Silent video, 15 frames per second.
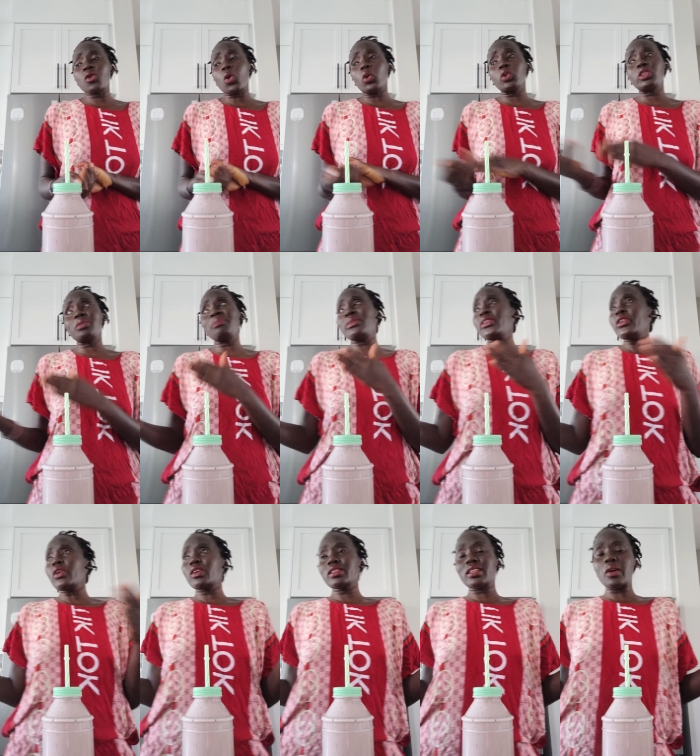goes
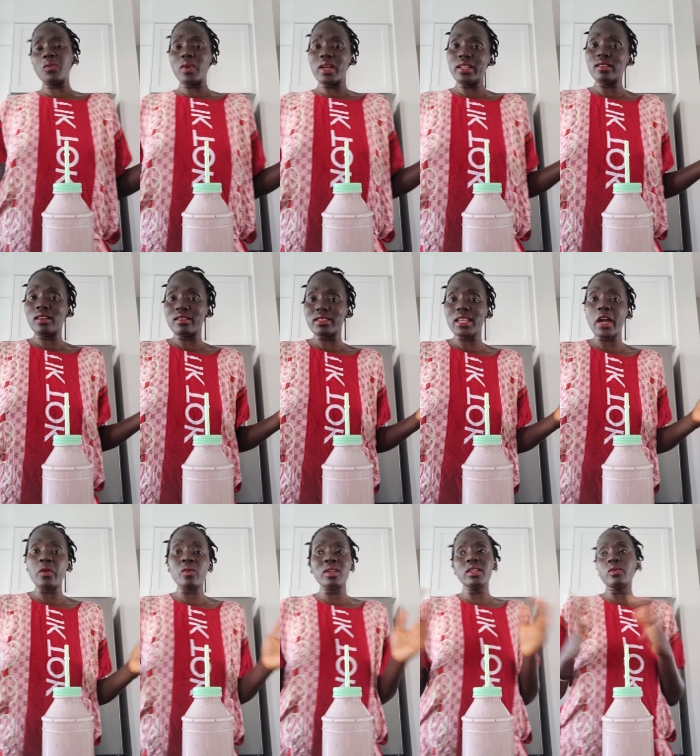beyond the weight loss i
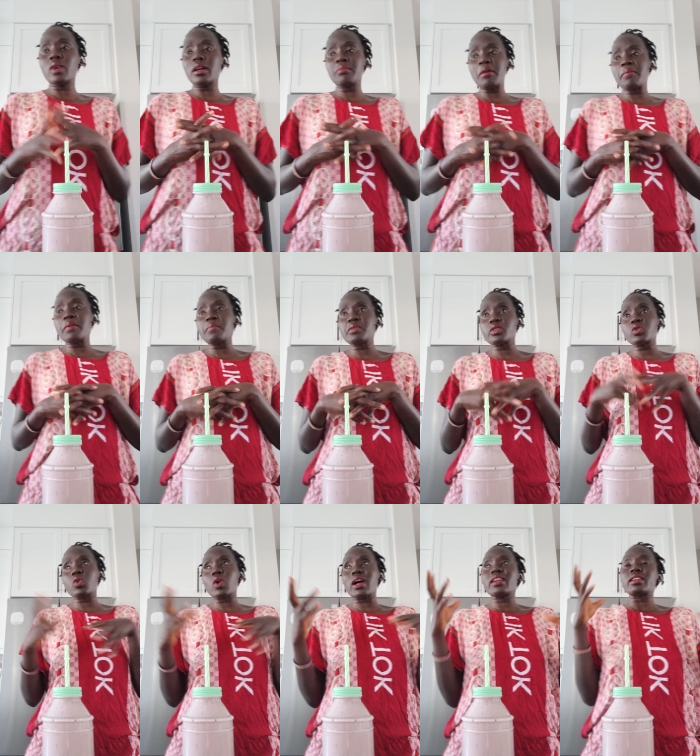really want my people
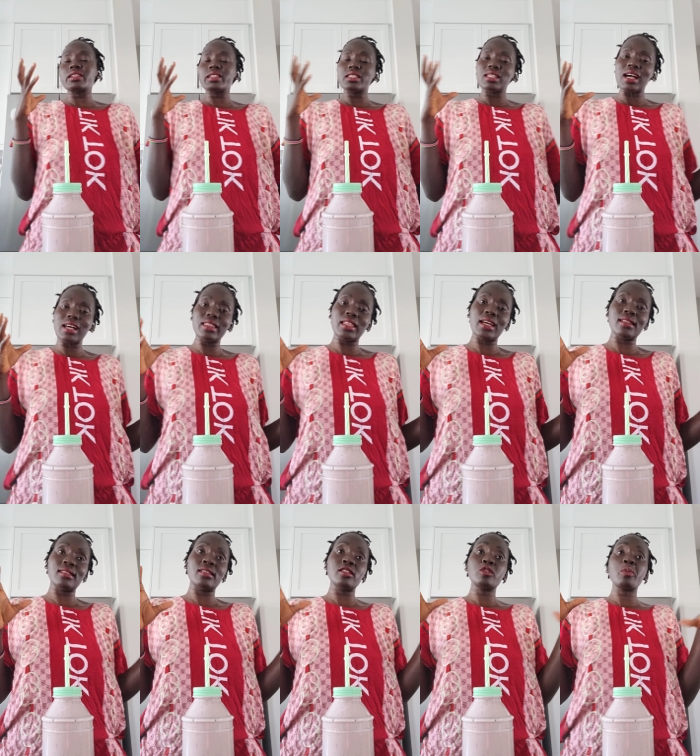to understand
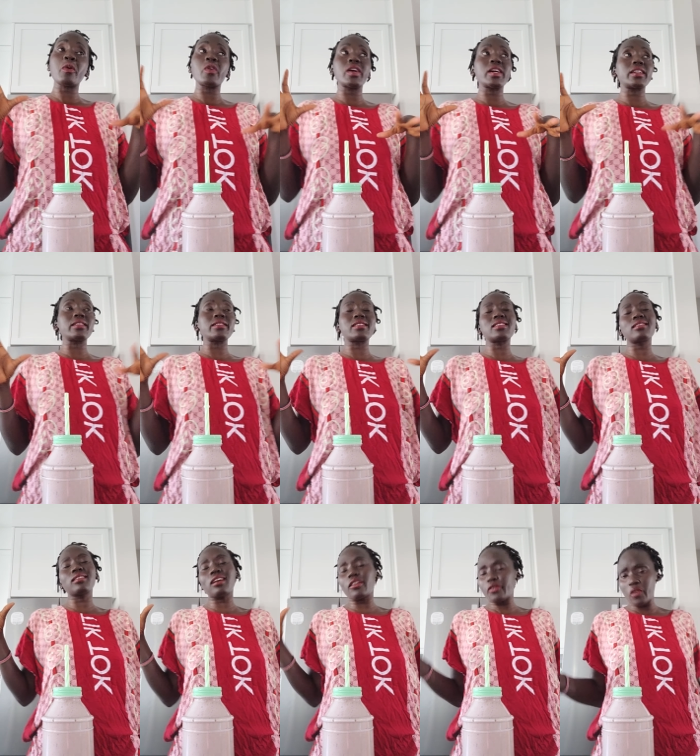that this product is
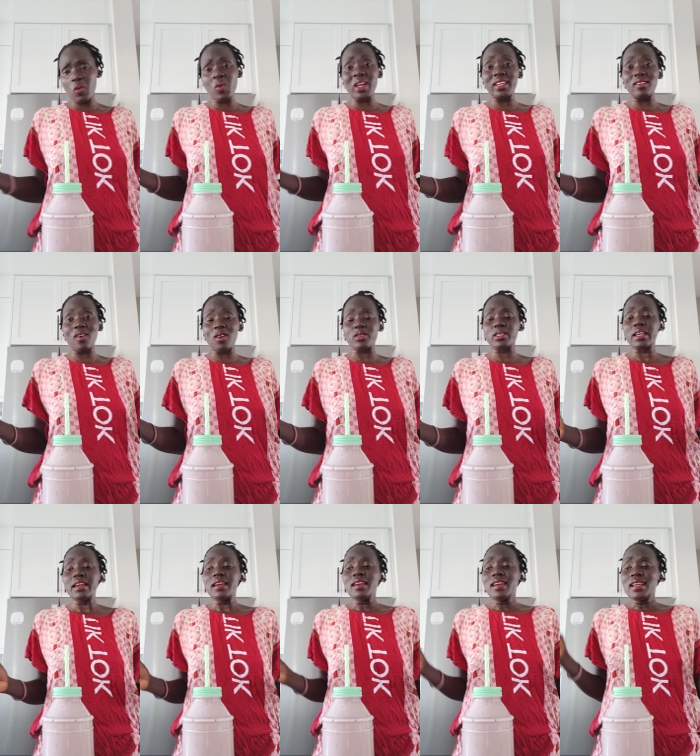not for weight loss
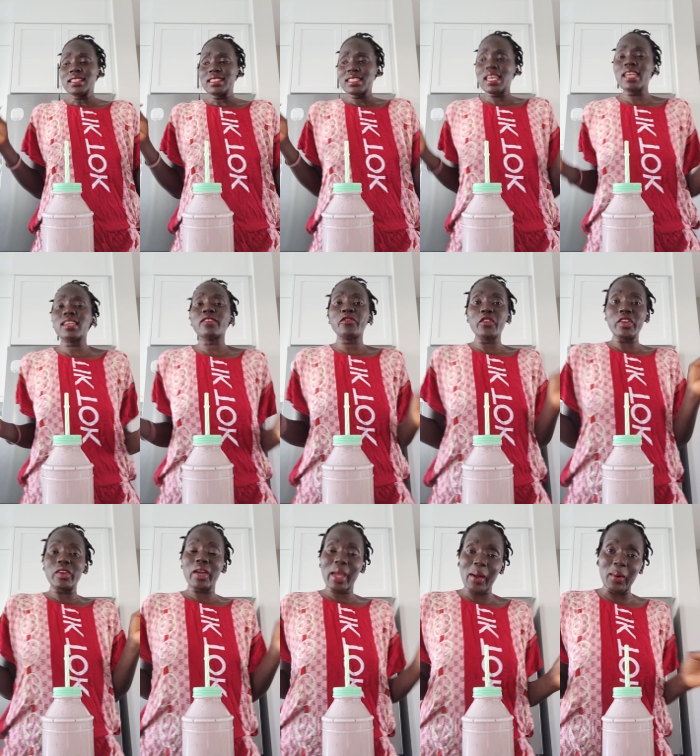take it for
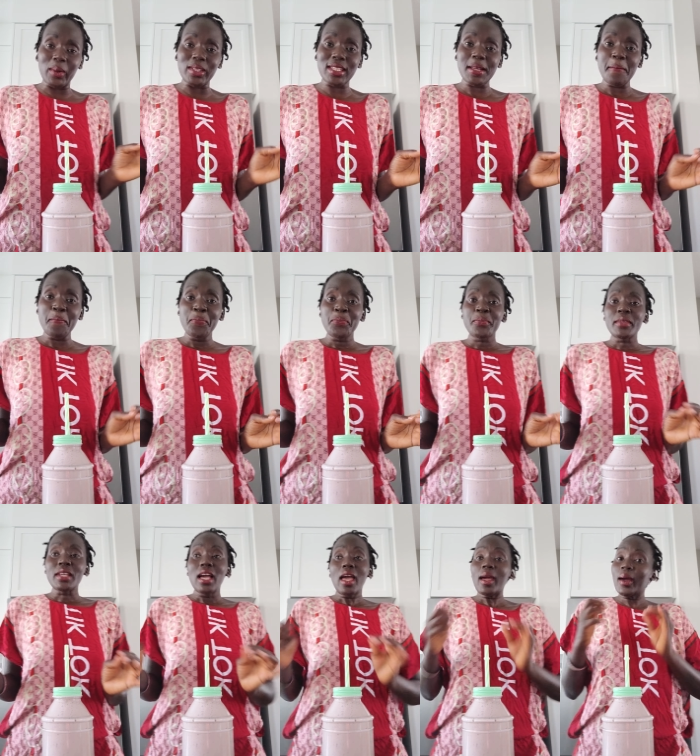your health
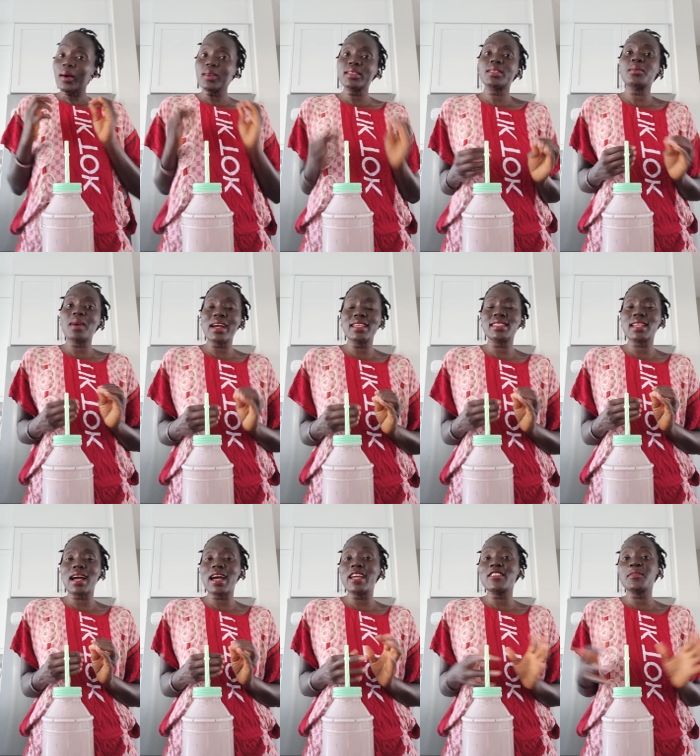health wise
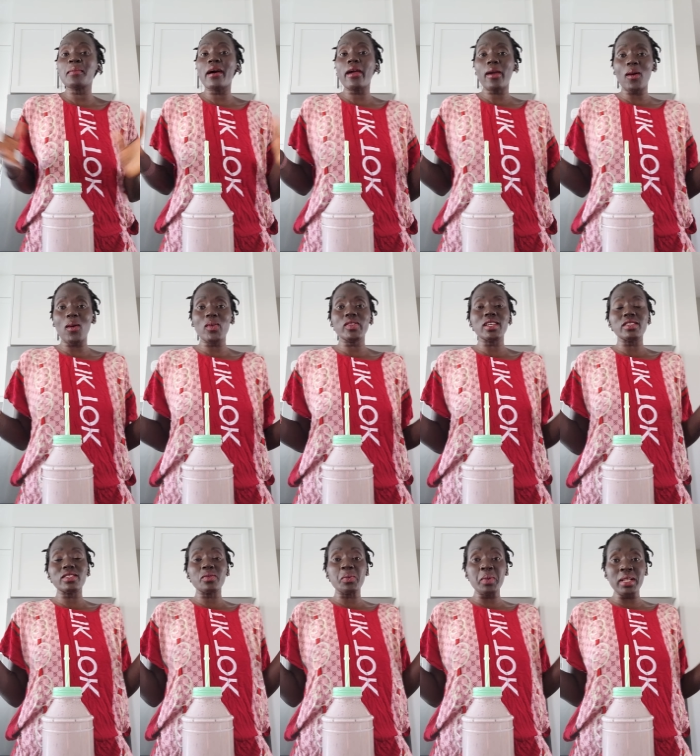guys my health
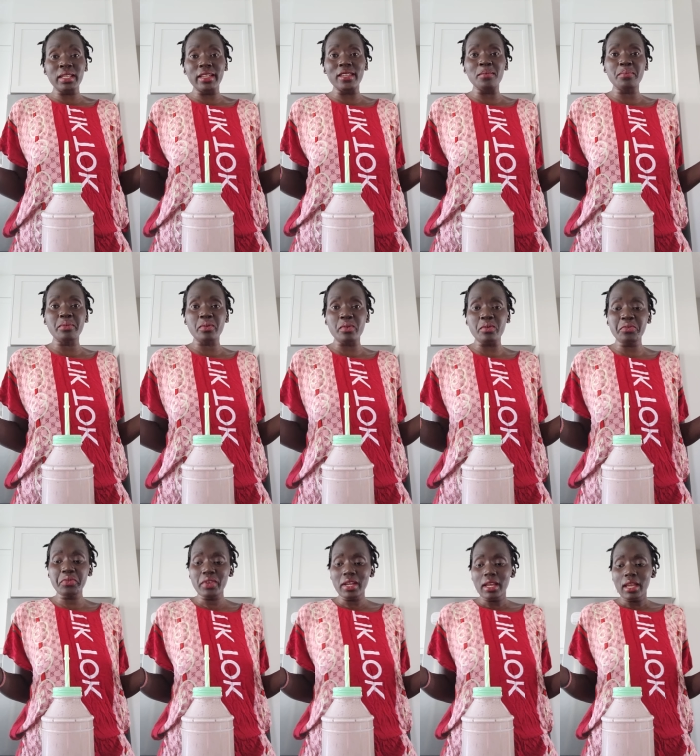has really improved